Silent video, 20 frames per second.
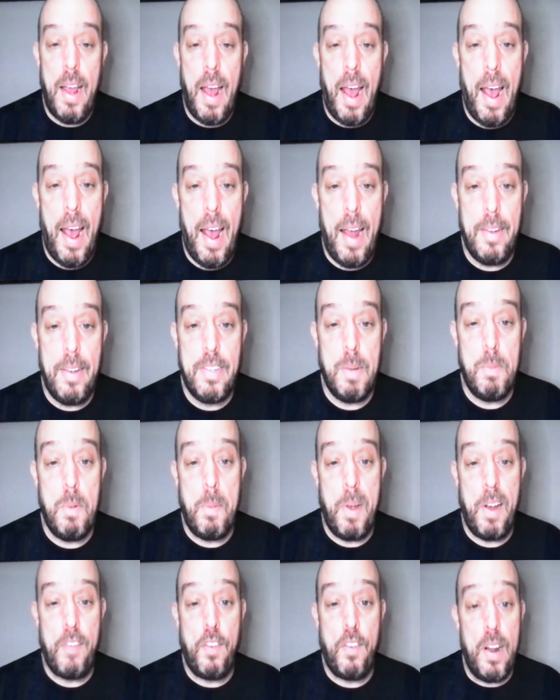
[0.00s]
I had some of
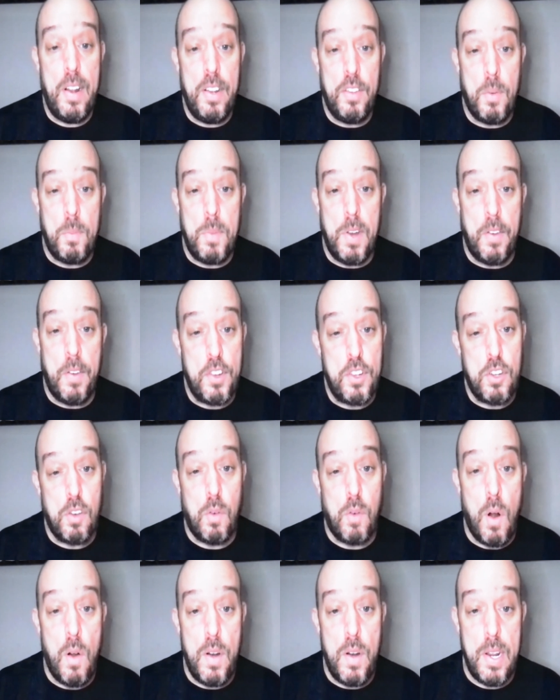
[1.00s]
my friends from different
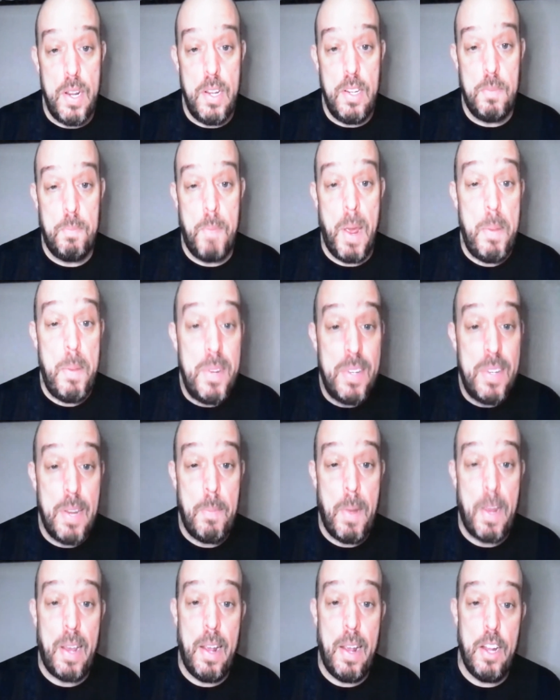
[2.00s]
sororities babysit
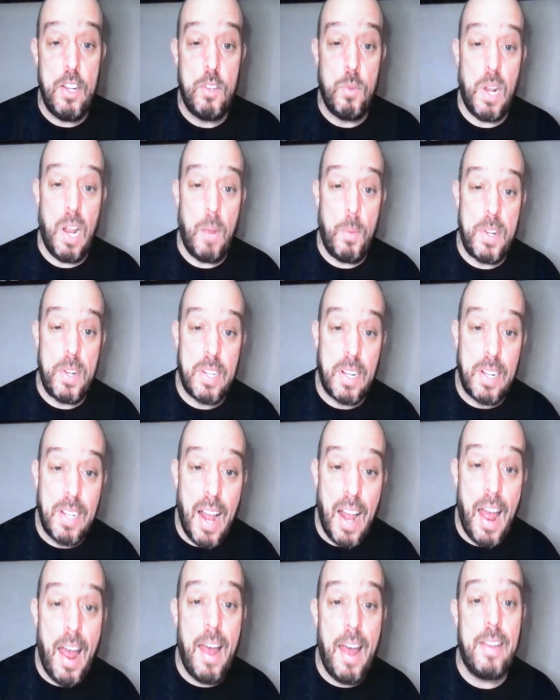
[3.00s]
my kids while I went to
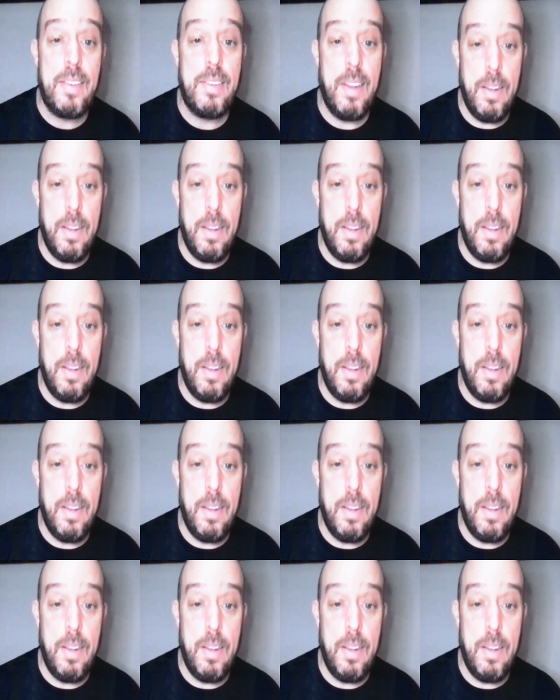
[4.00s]
class,